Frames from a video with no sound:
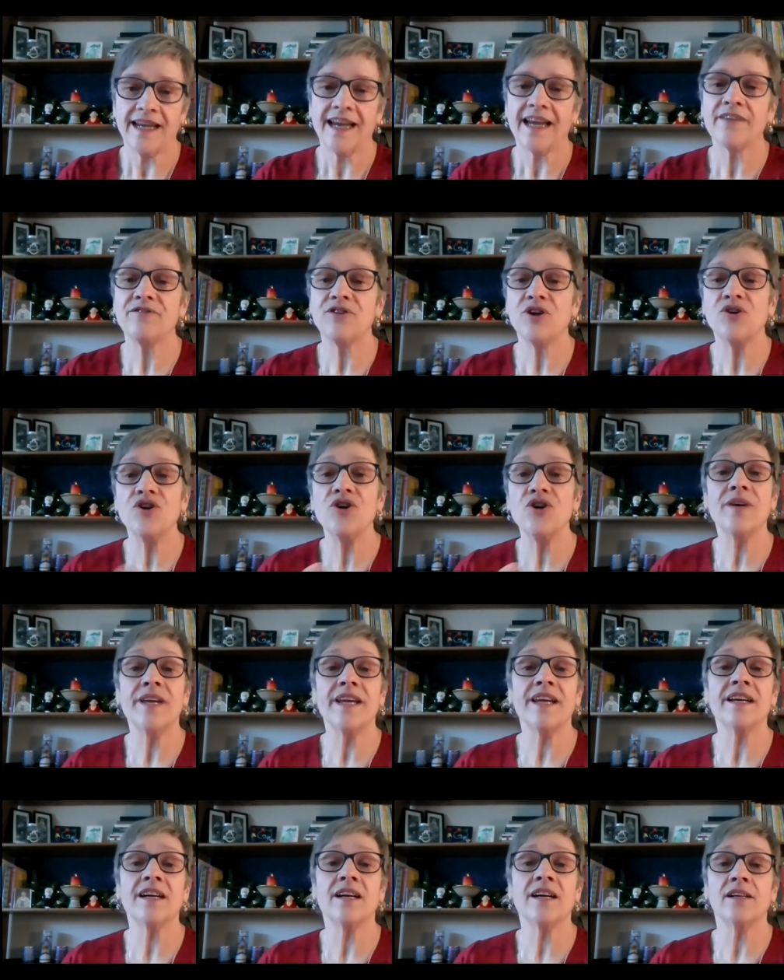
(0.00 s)
If you're new
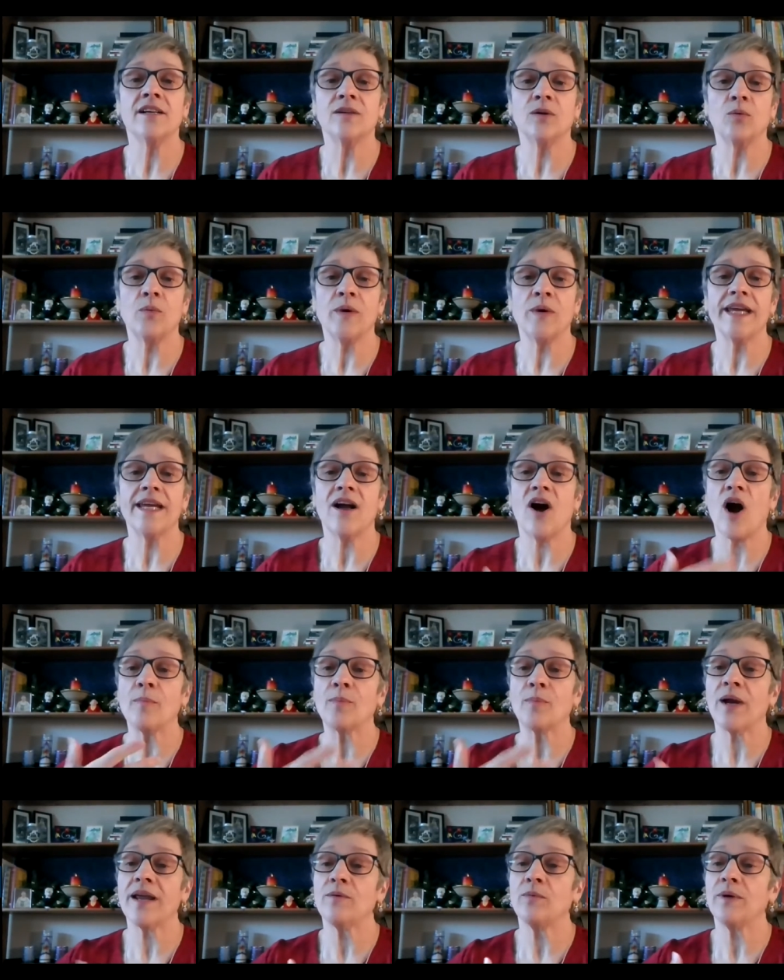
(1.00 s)
here, we
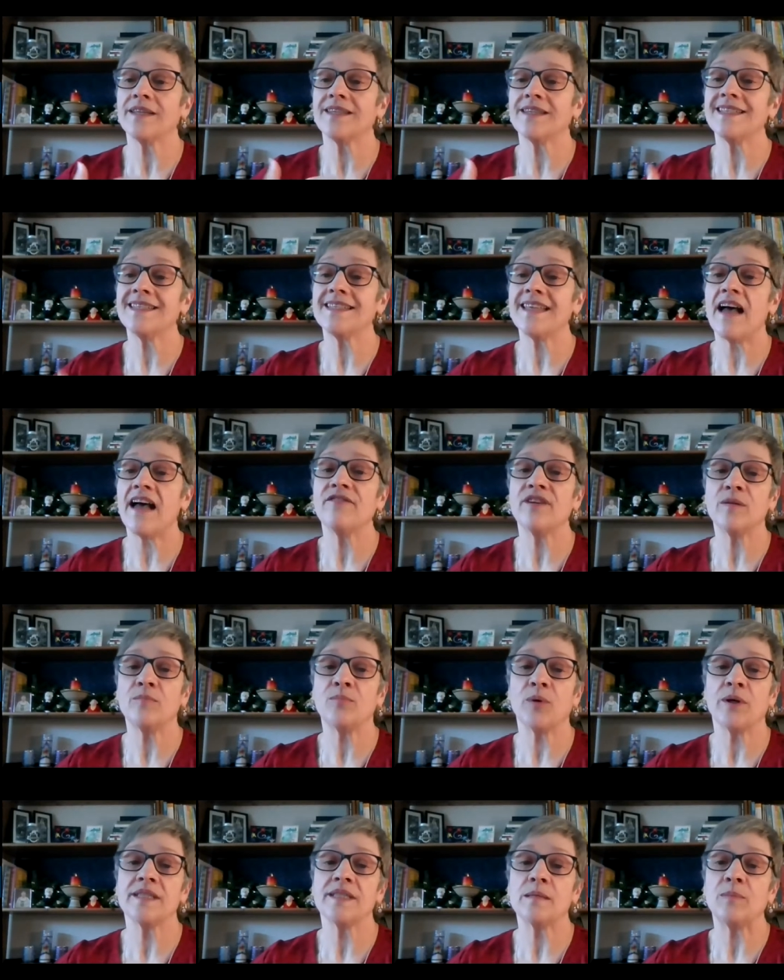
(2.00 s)
operate with seven
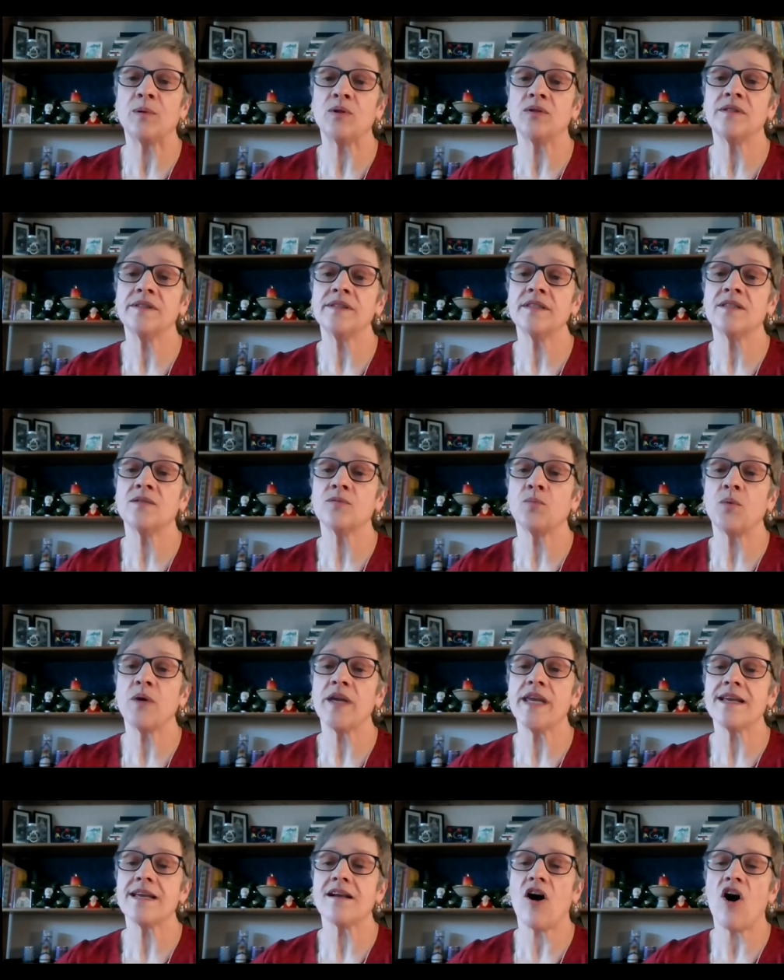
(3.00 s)
principles.
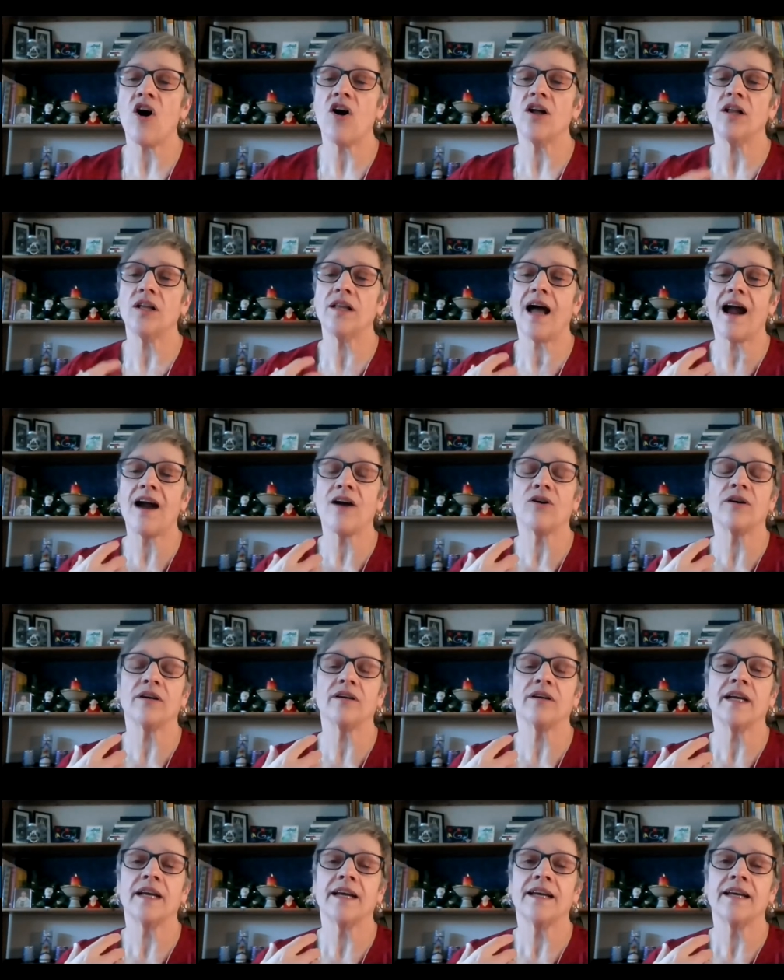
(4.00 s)
We call
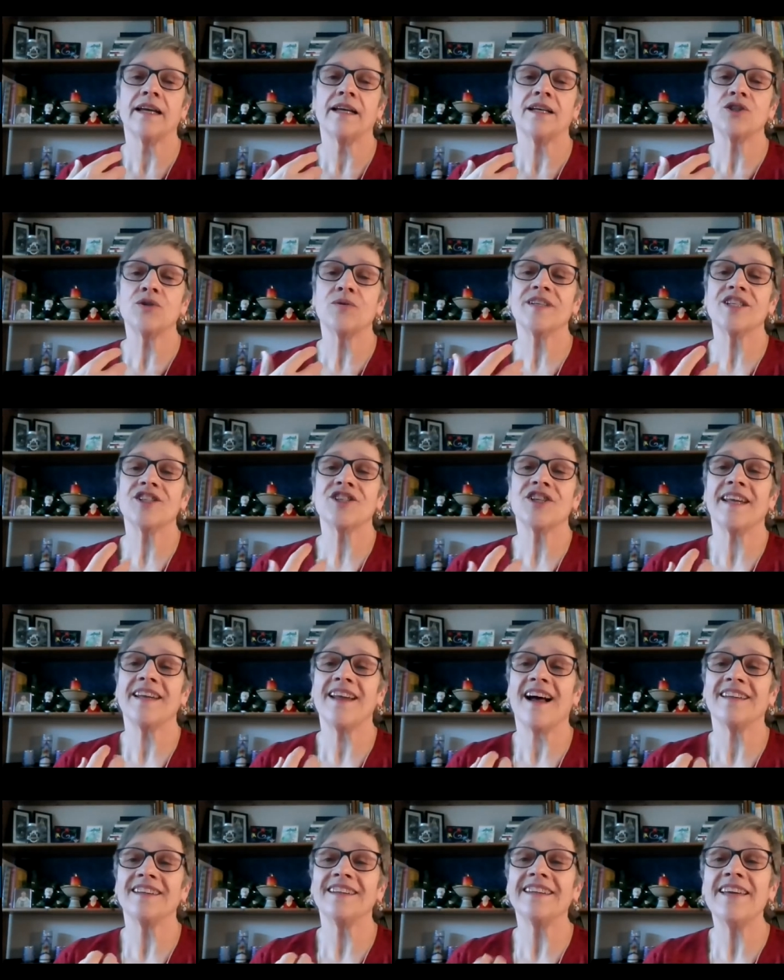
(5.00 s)
our tradition
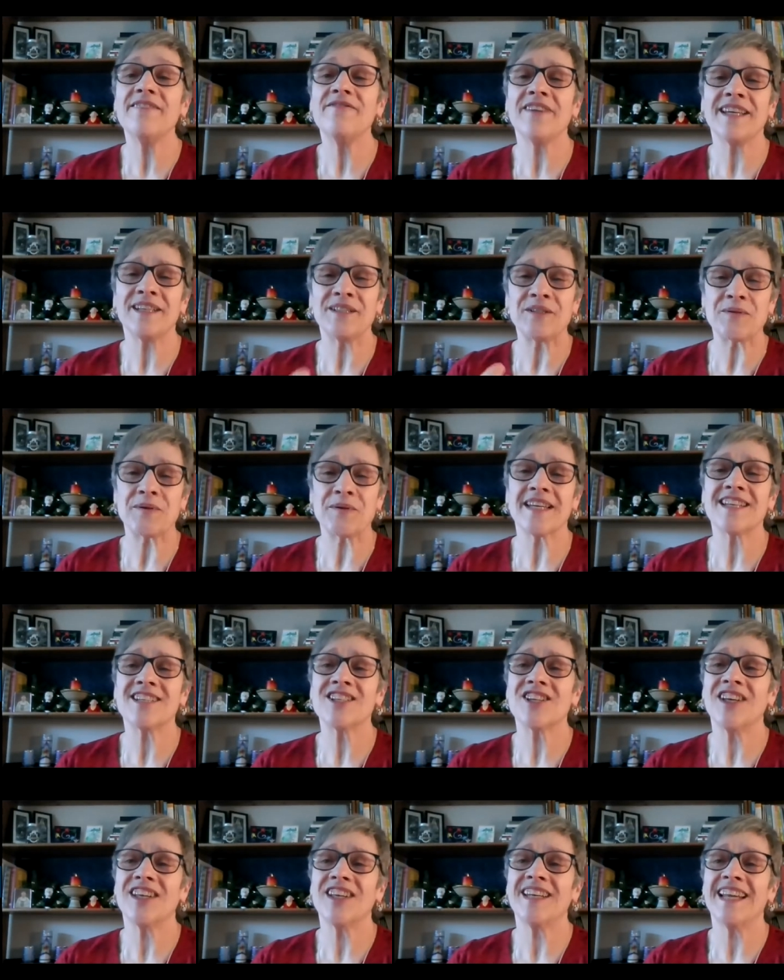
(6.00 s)
a living
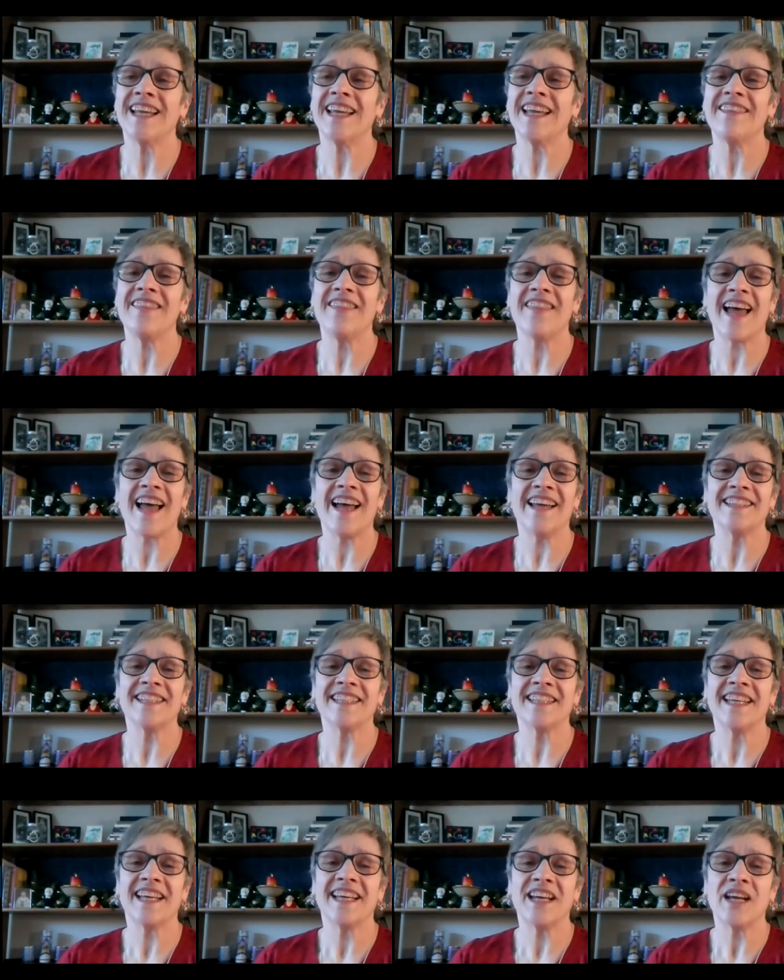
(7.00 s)
tradition in that
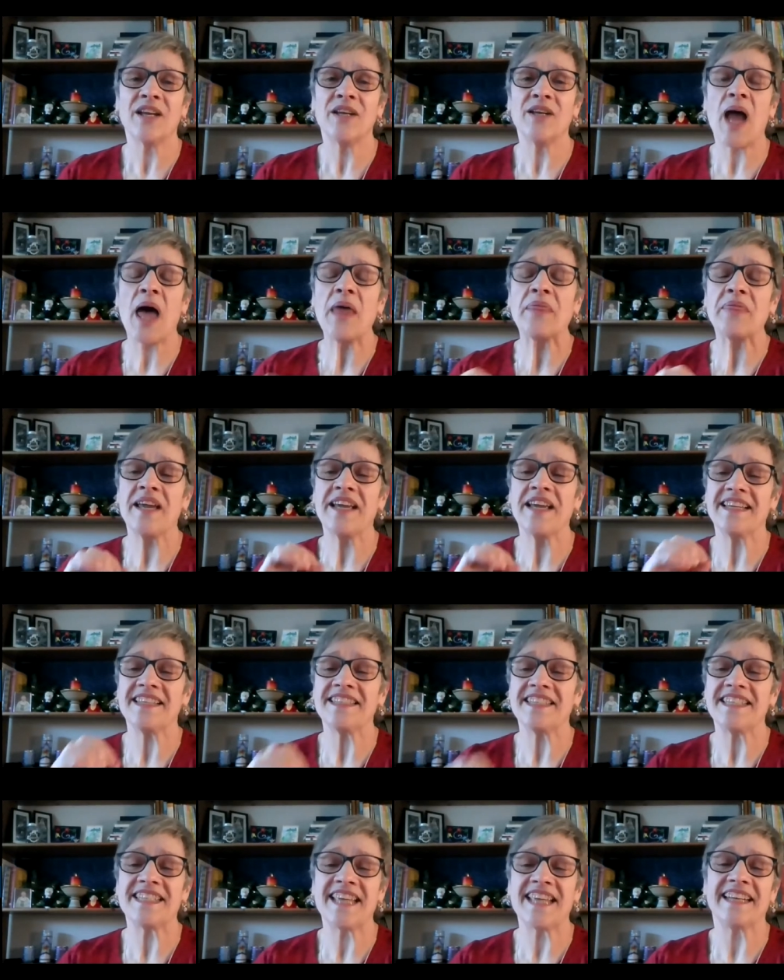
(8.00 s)
nothing
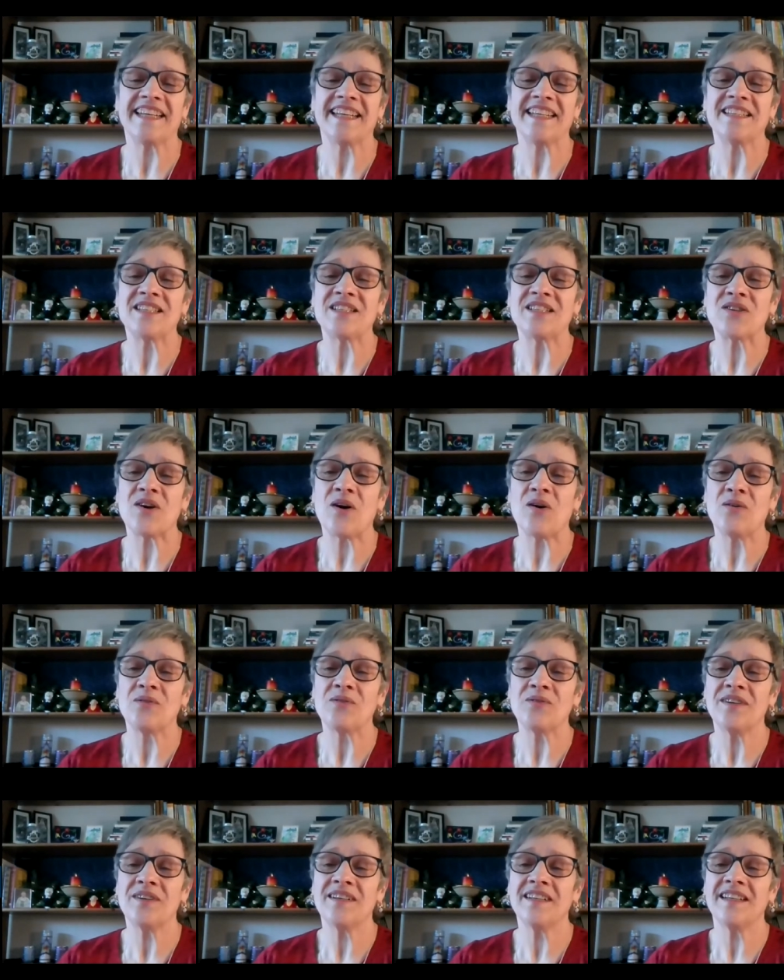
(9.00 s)
is set in
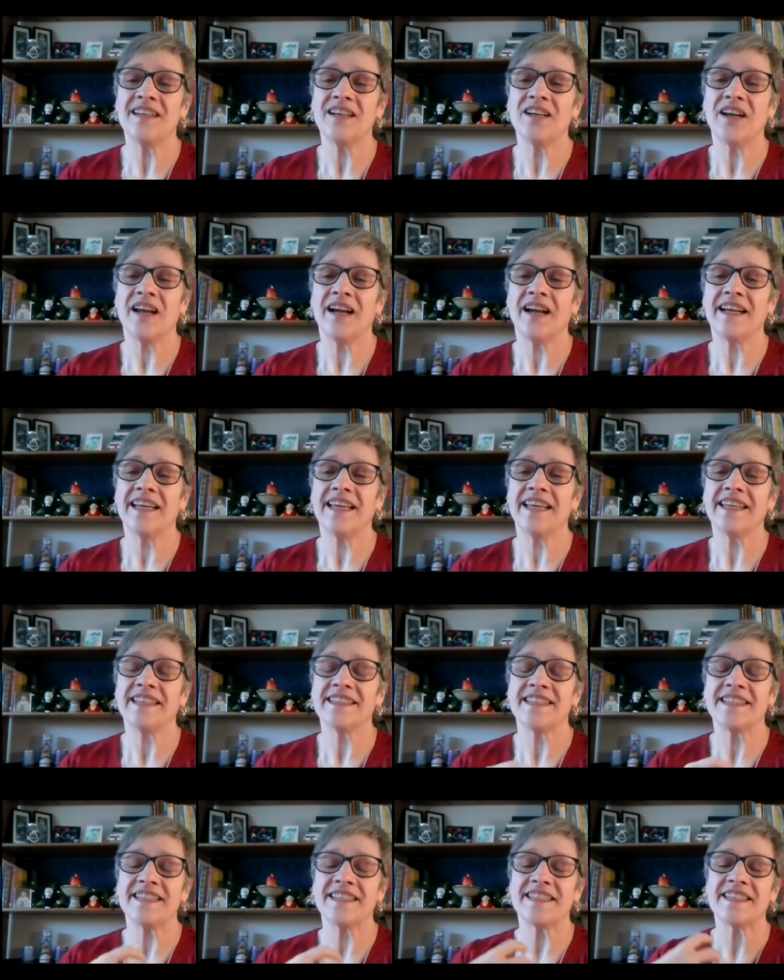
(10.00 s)
stone.
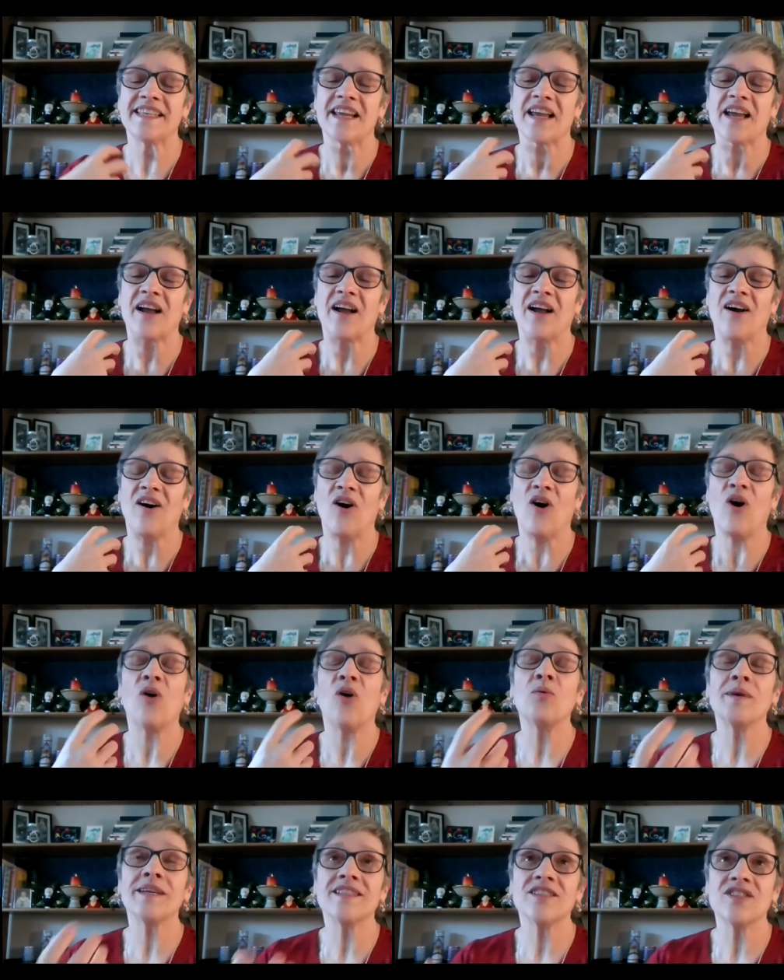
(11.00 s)
It's
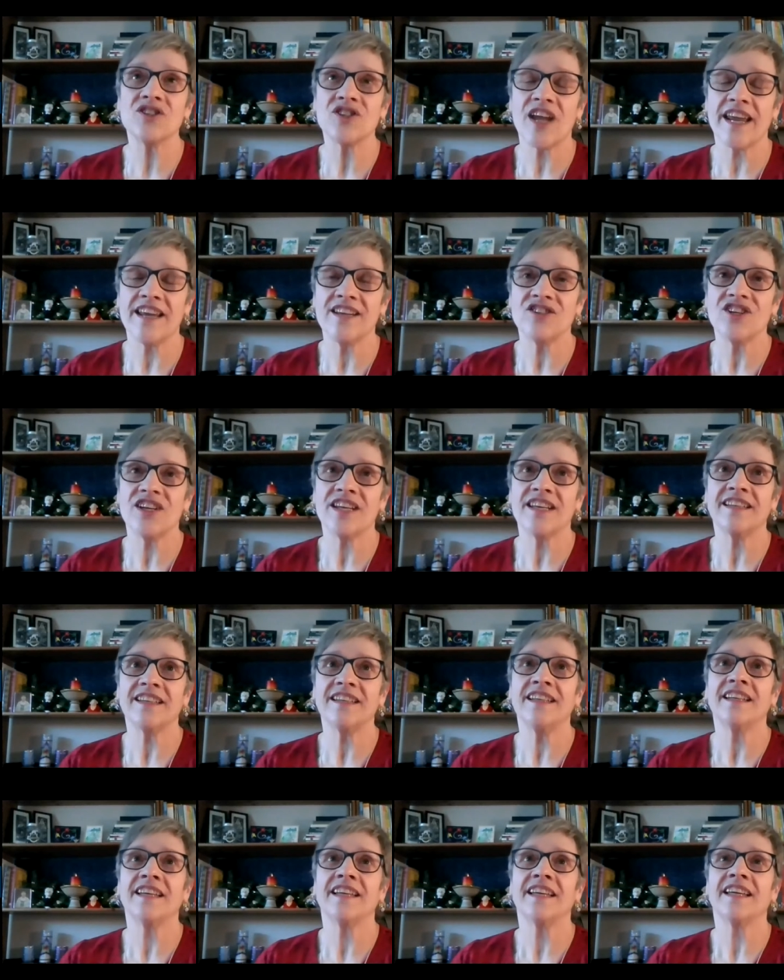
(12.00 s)
always changing.